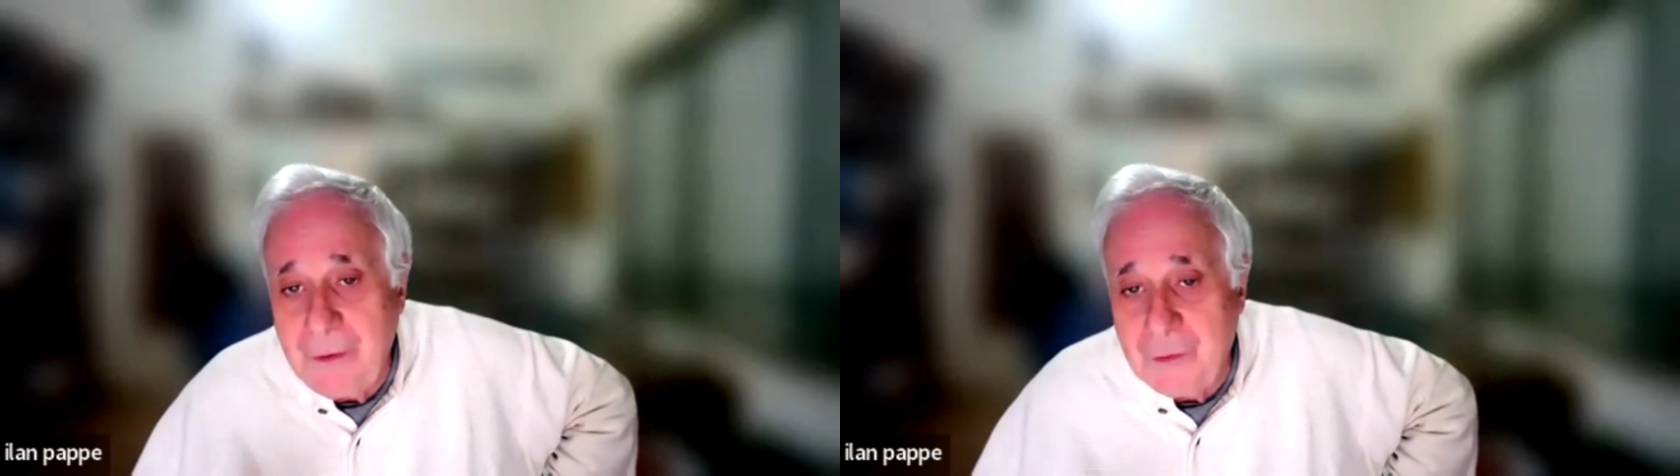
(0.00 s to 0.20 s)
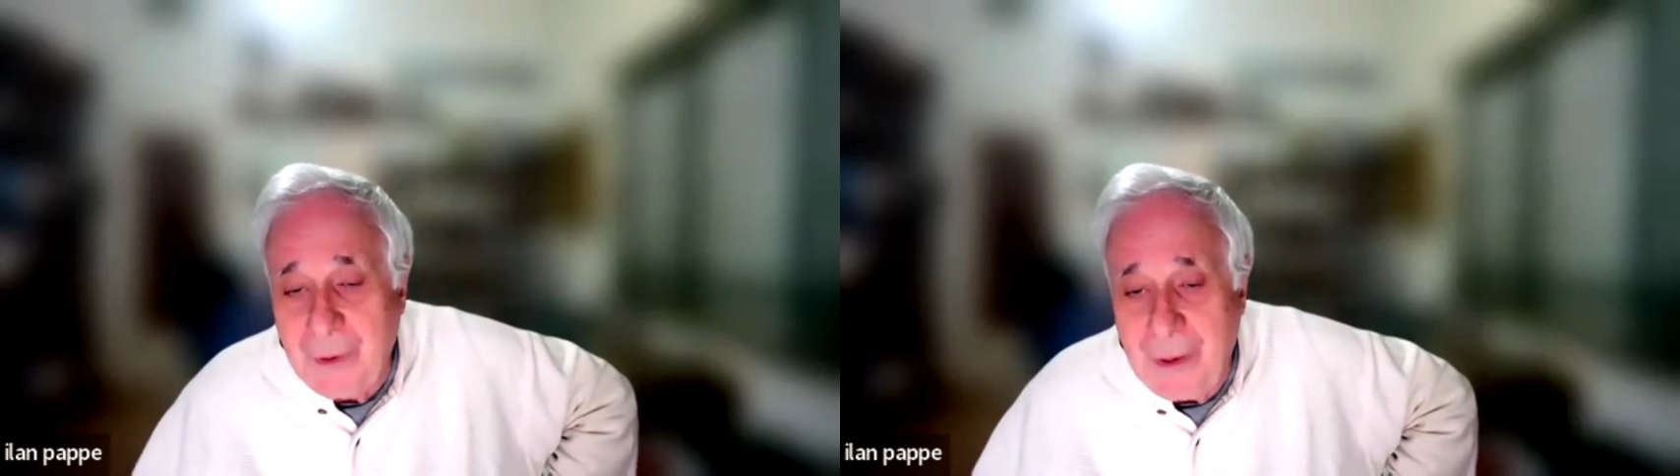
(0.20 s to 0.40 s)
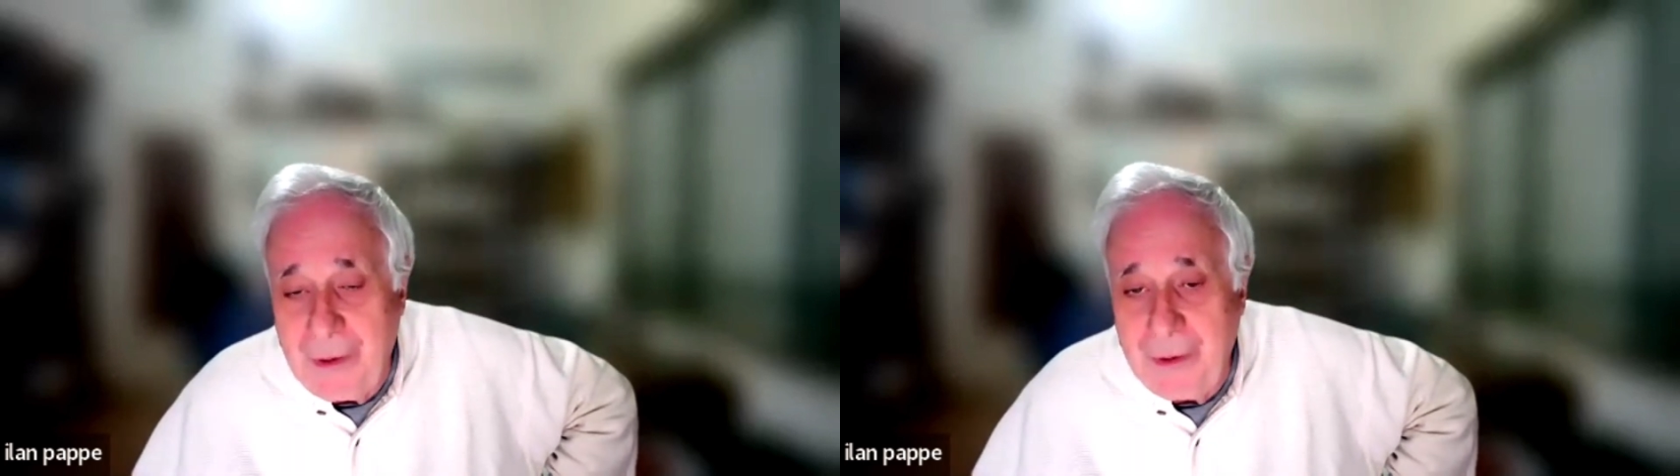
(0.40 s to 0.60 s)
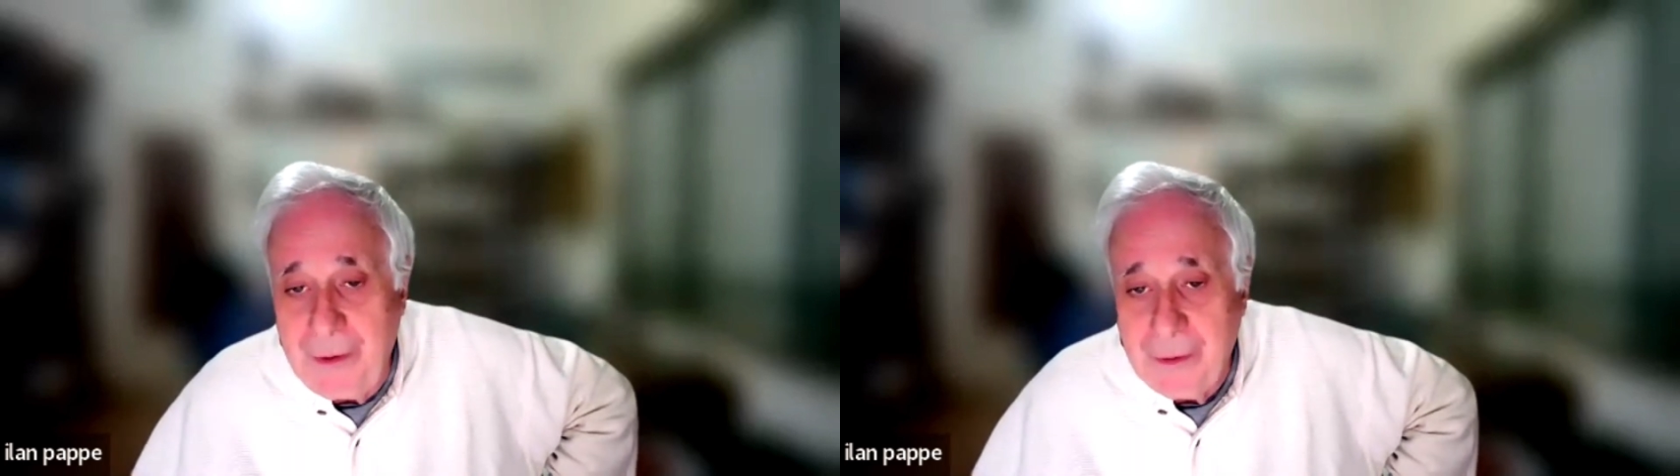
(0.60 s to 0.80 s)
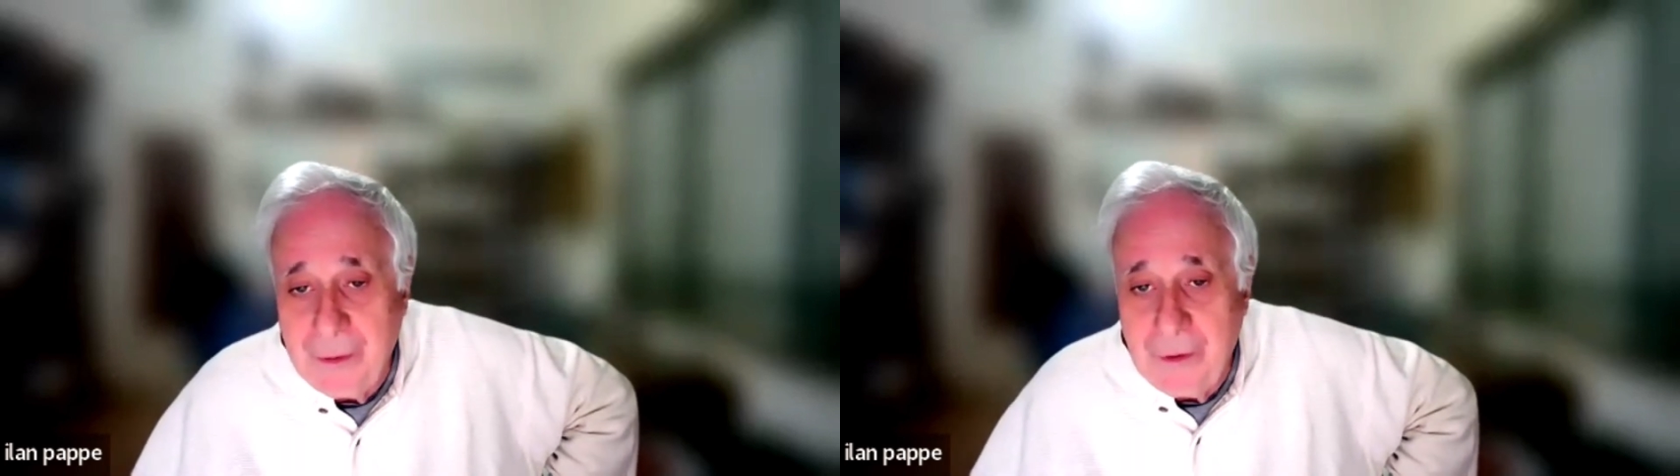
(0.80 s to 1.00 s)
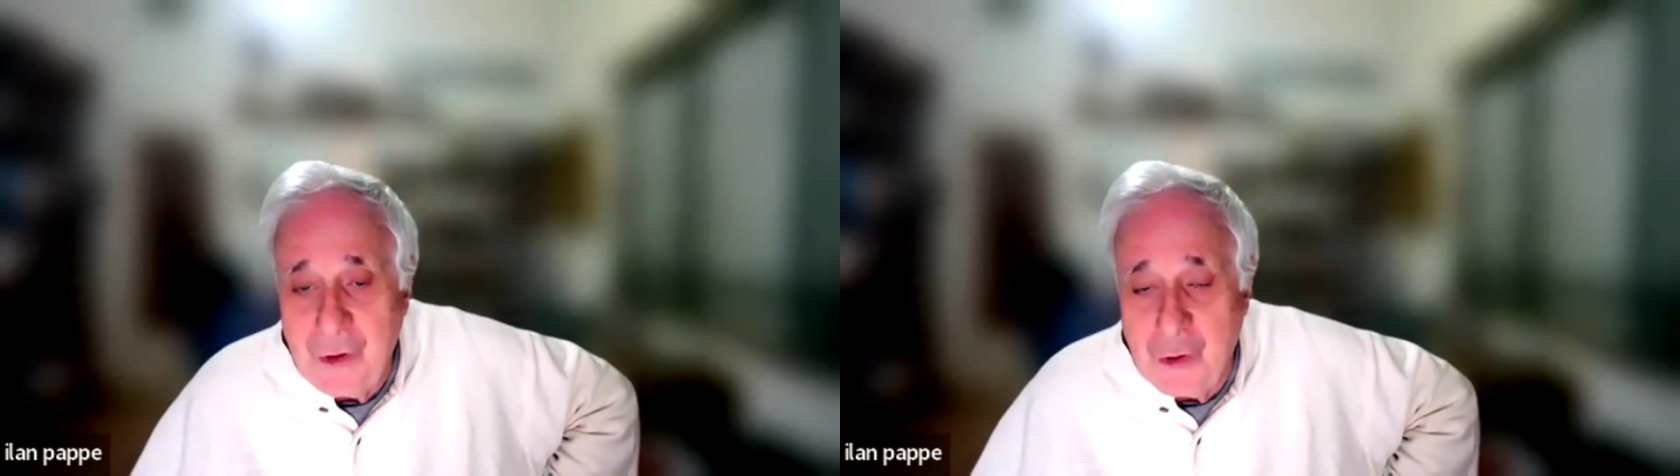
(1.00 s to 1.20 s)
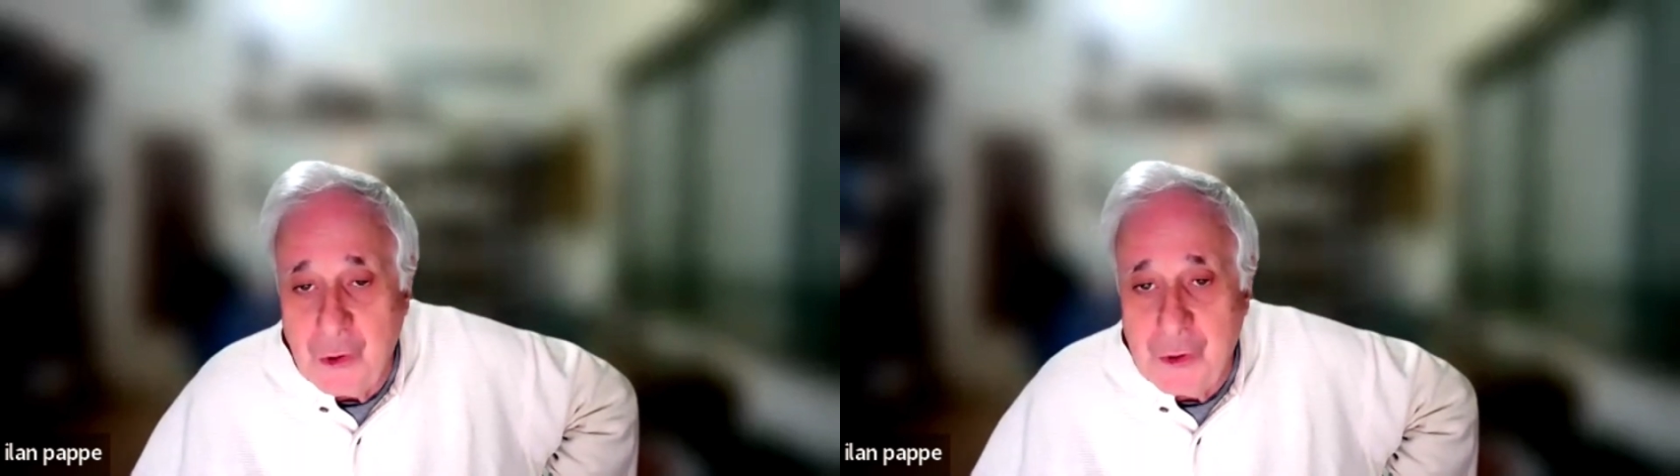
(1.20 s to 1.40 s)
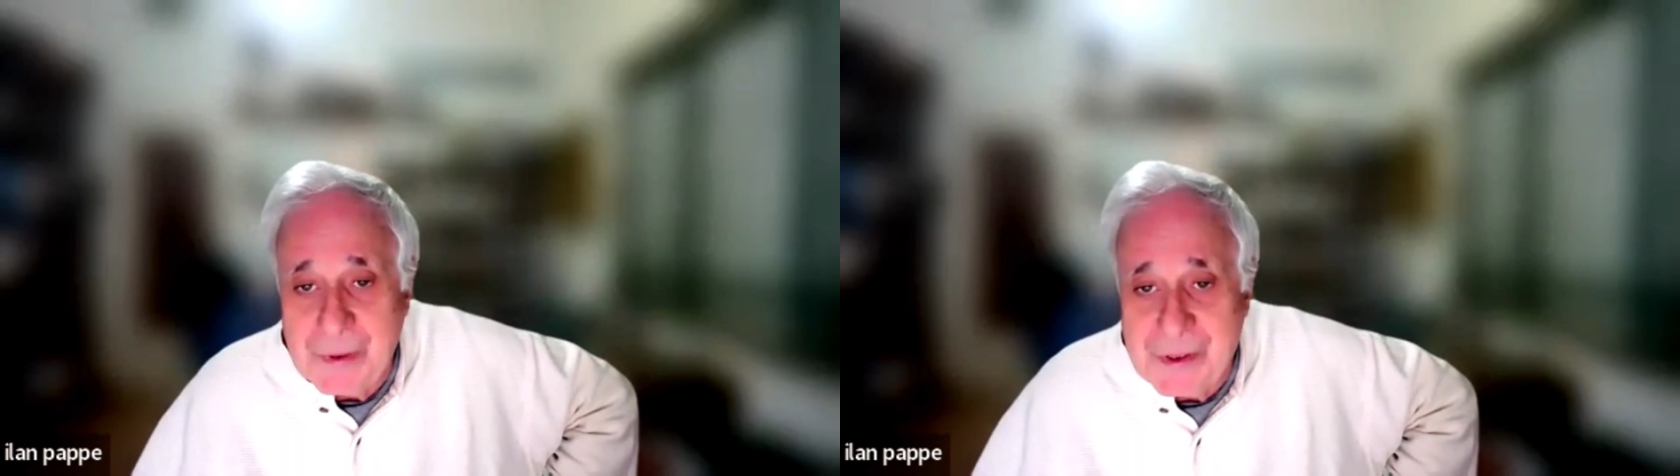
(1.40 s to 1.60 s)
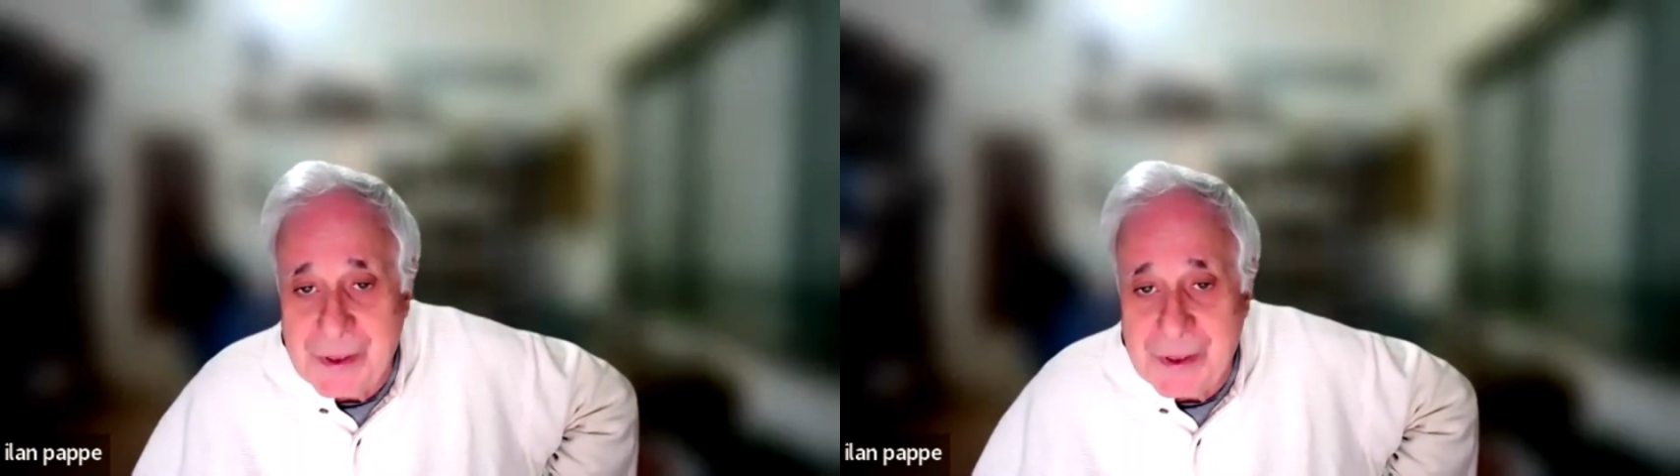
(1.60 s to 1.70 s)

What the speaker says: Israeli Jewish